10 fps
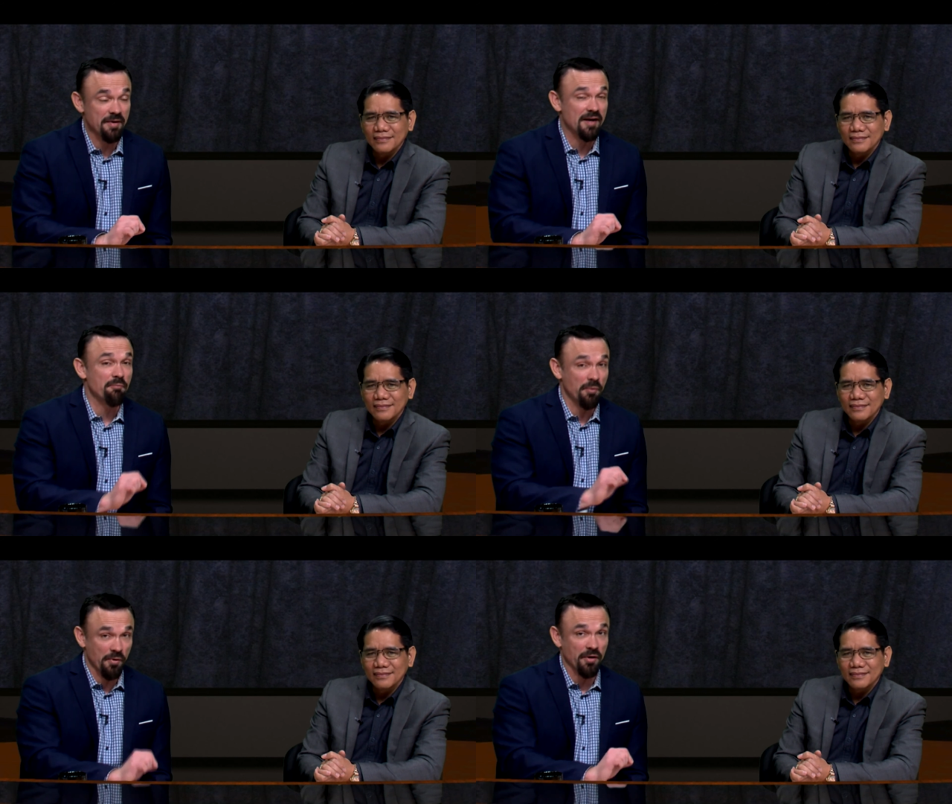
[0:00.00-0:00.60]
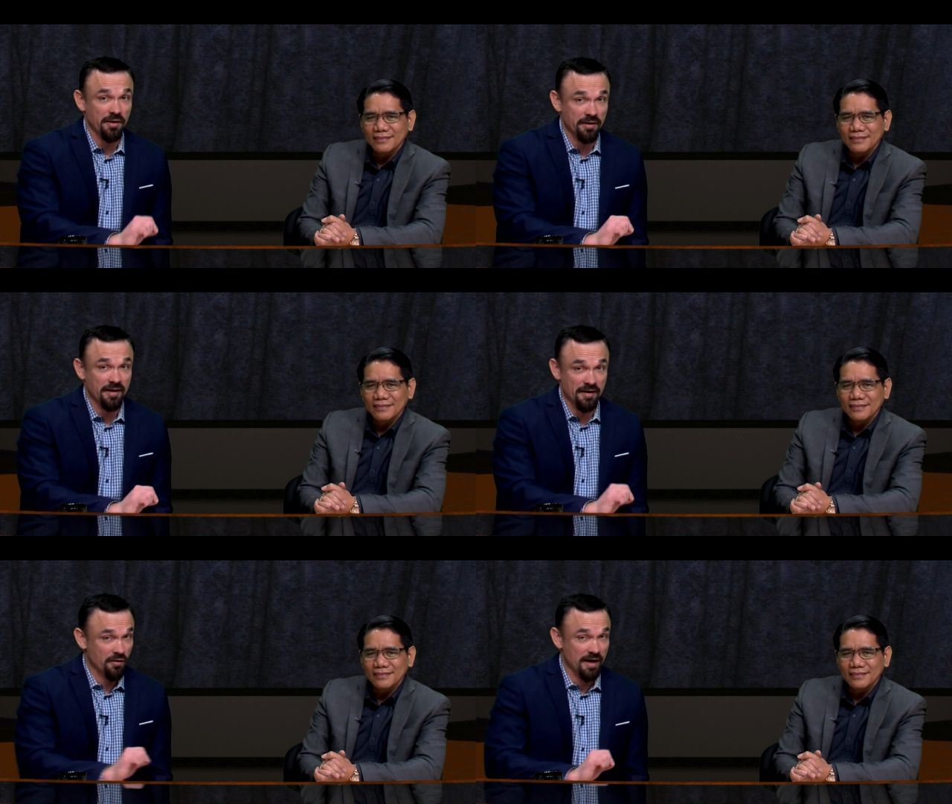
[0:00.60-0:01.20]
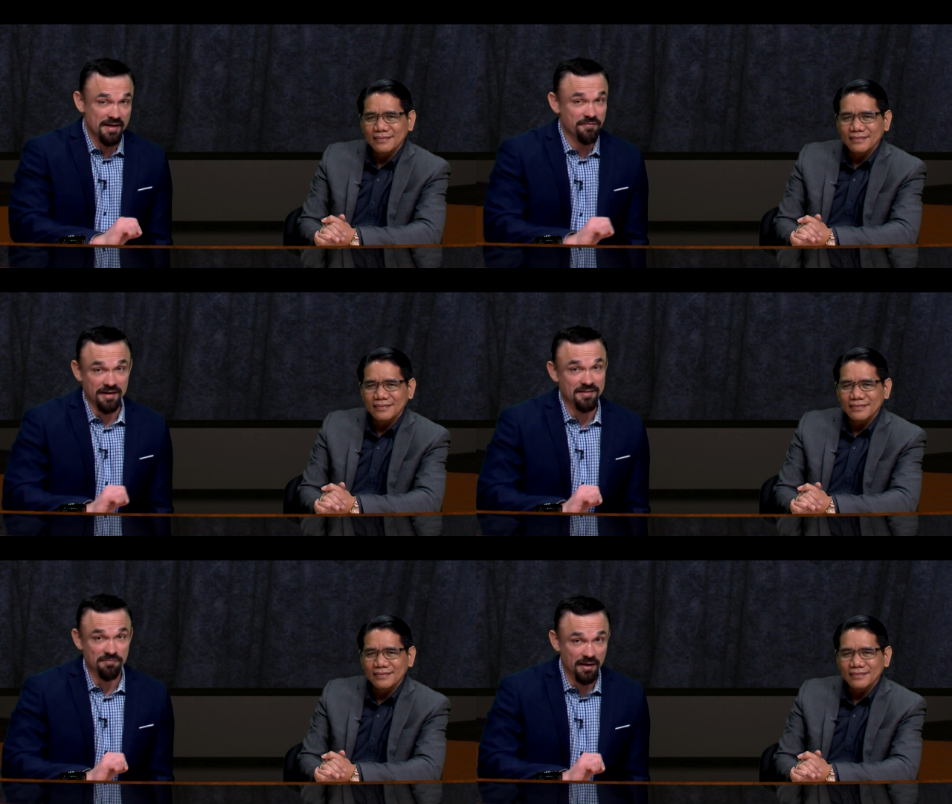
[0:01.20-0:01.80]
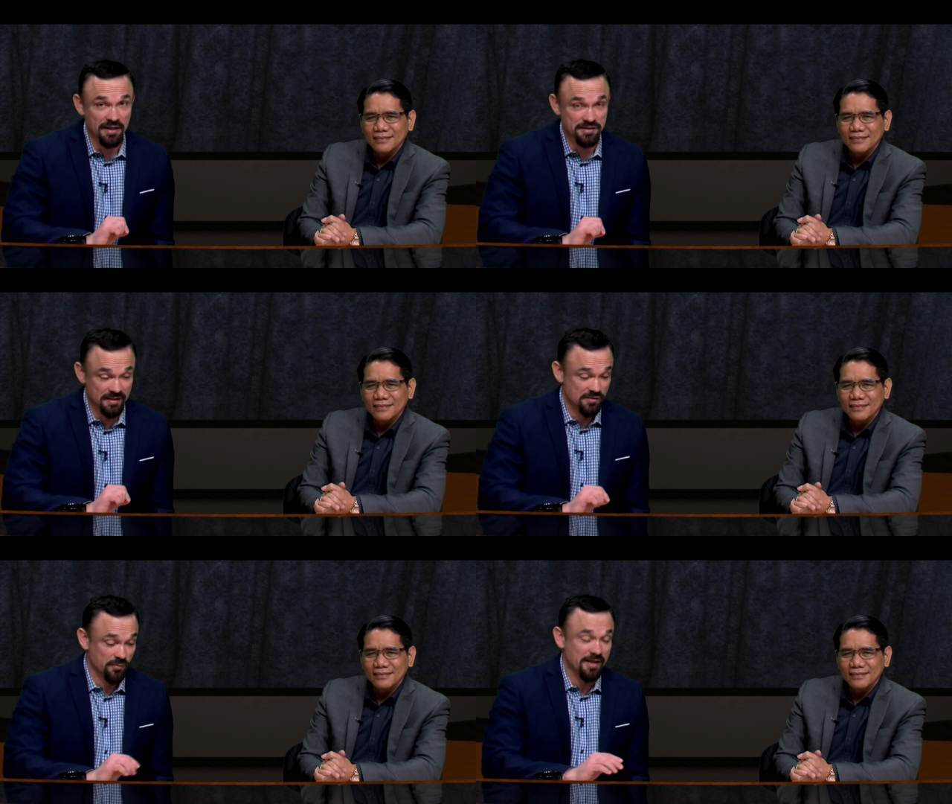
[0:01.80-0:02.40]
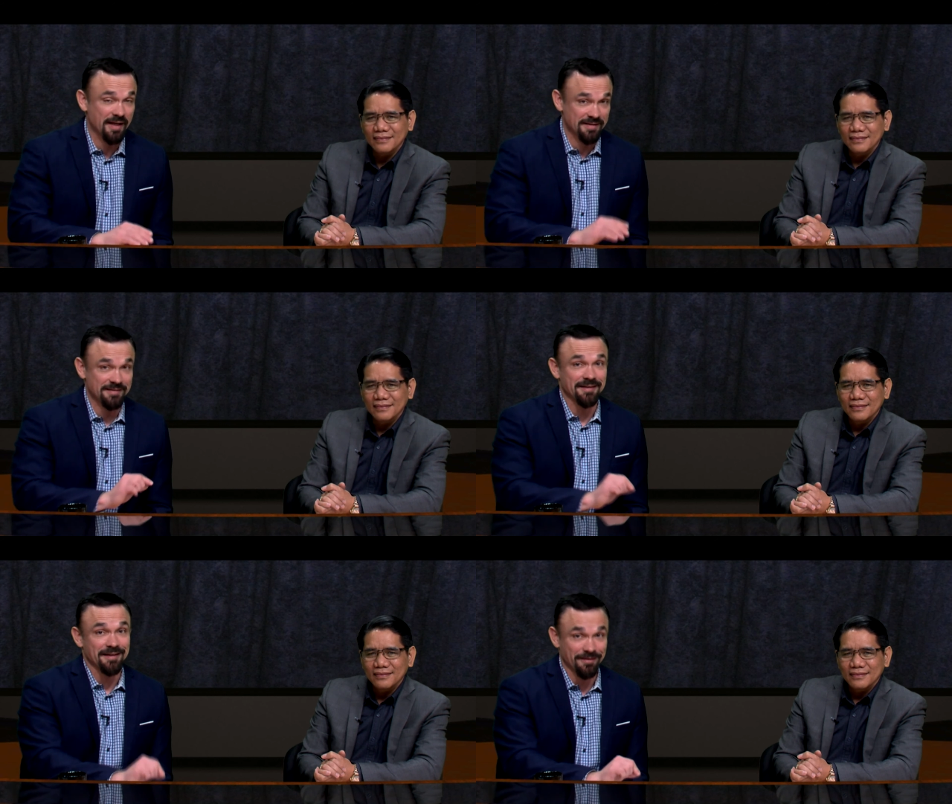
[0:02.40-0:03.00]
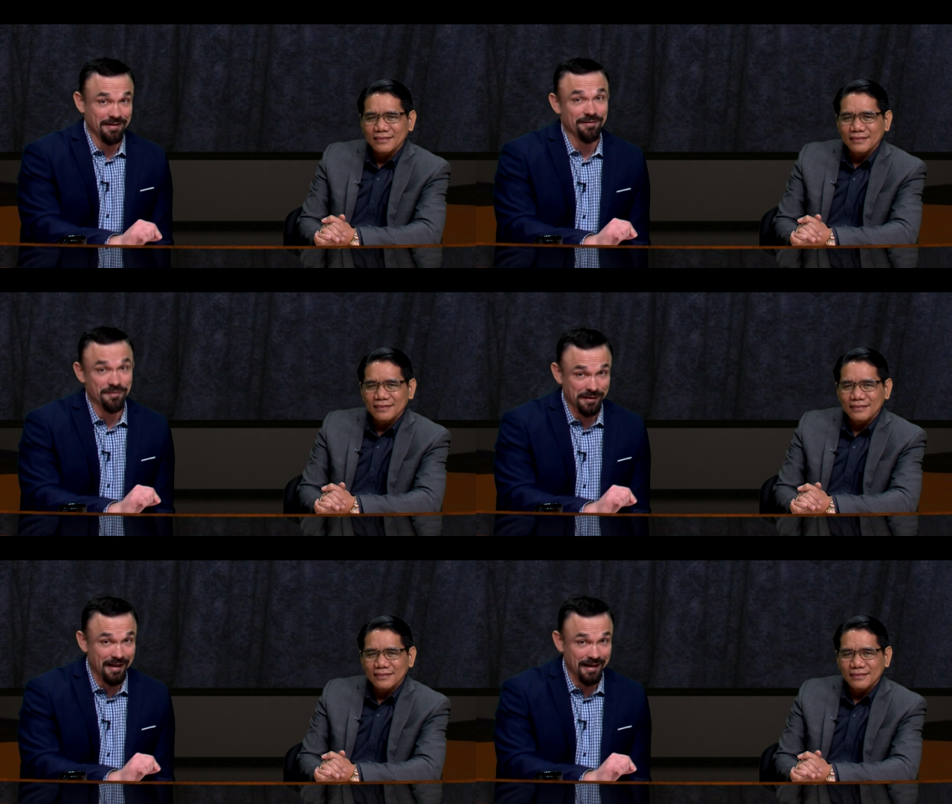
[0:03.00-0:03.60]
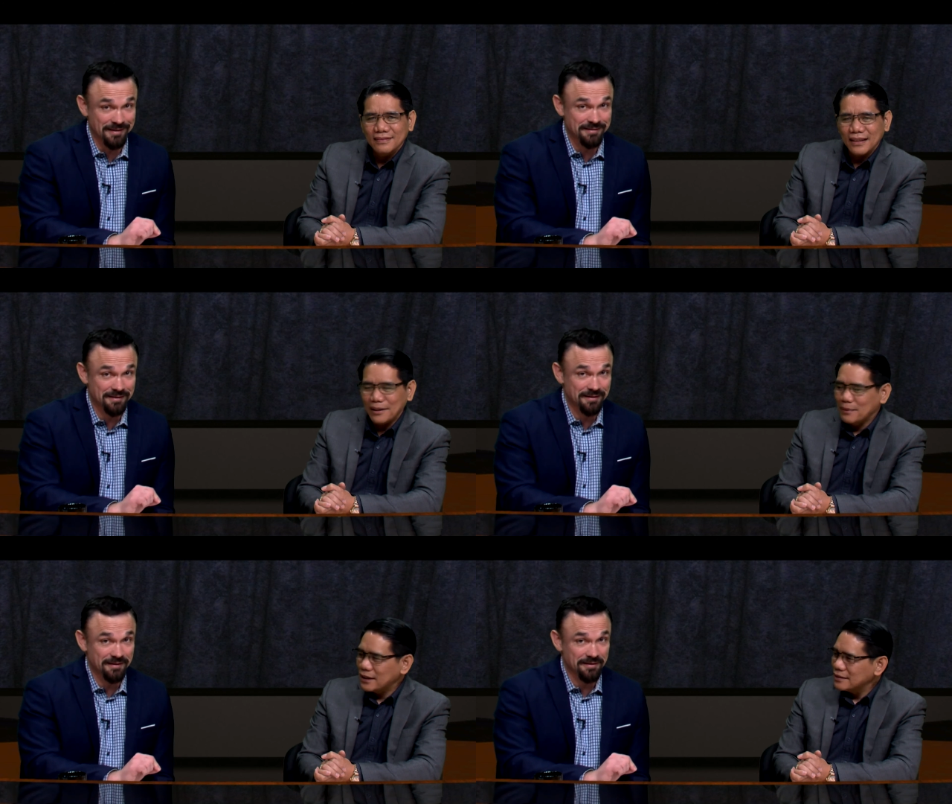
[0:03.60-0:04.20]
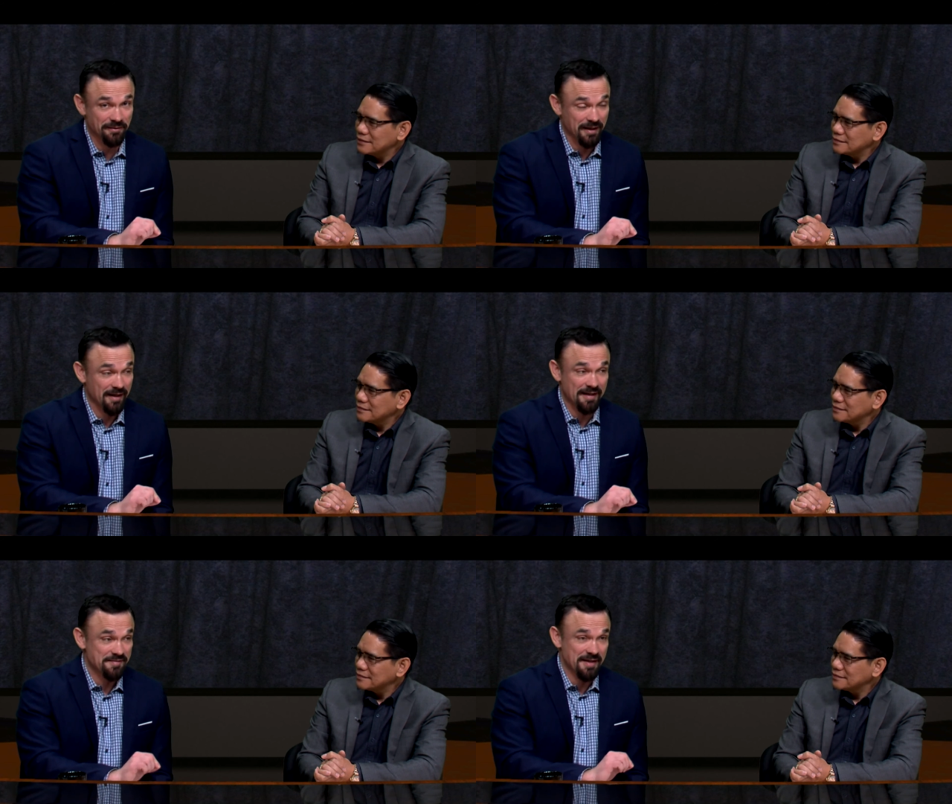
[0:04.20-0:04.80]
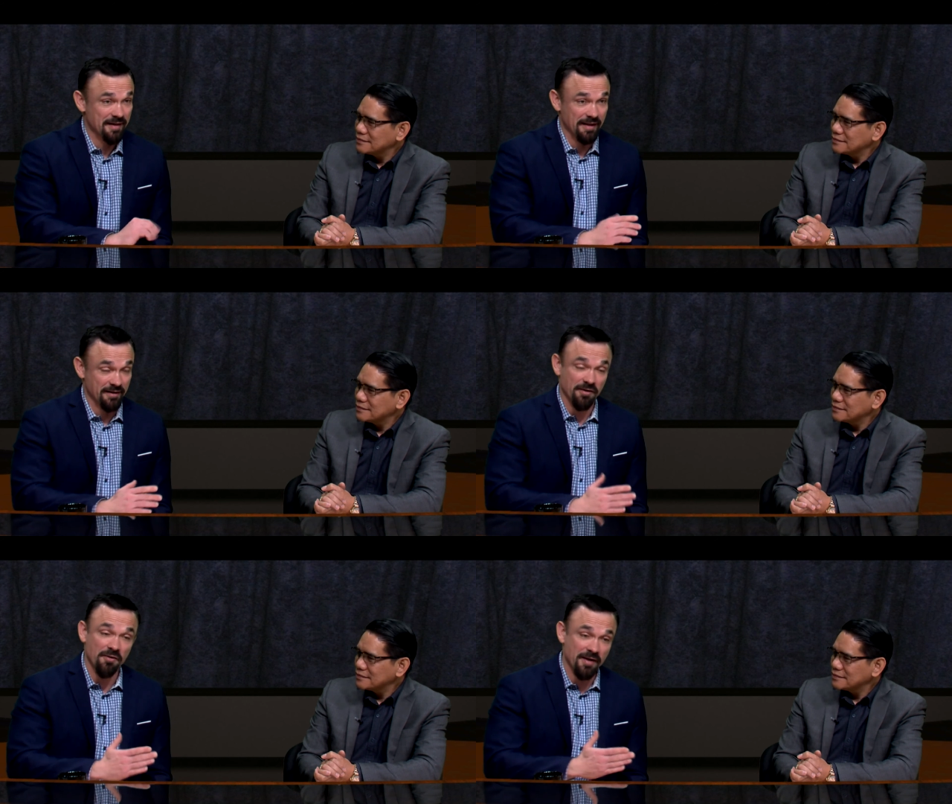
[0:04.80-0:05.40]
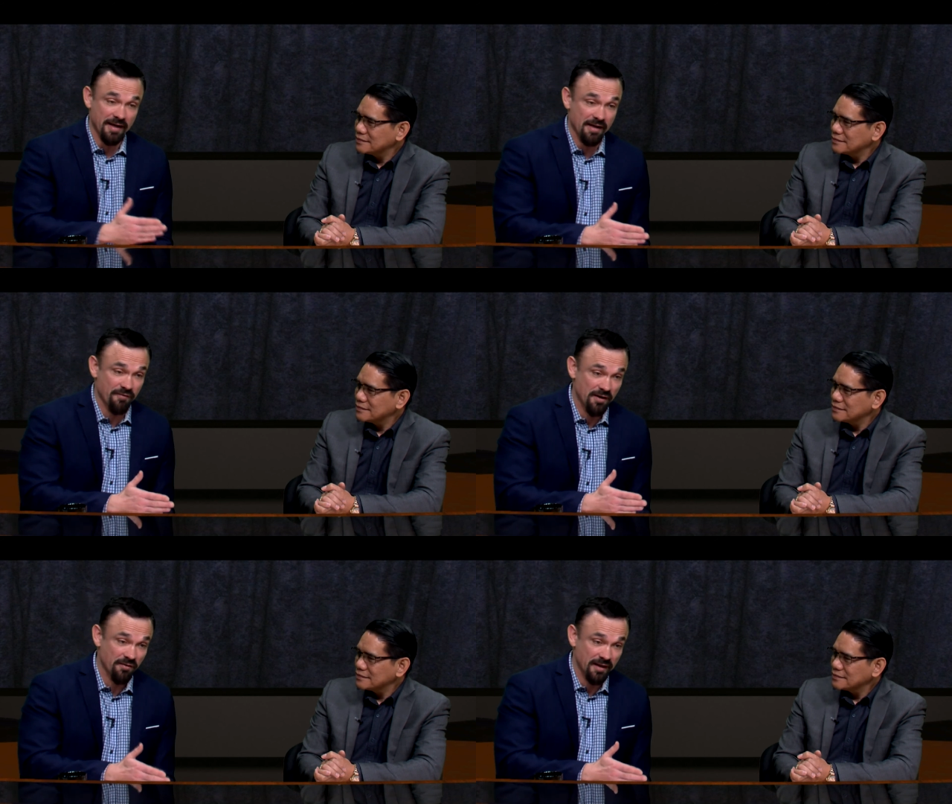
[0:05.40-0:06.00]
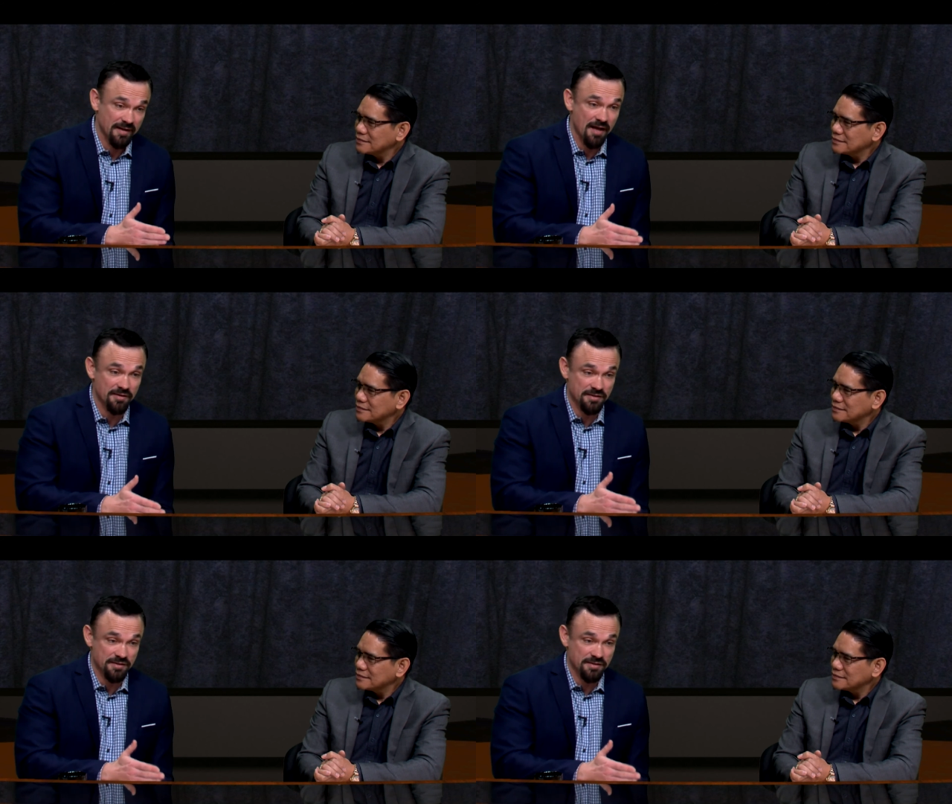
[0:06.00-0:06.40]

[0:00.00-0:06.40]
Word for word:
Speaker 1: more or even as much as we get to declare the light. Amen. Okay, it's not like, oh, if I don't acknowledge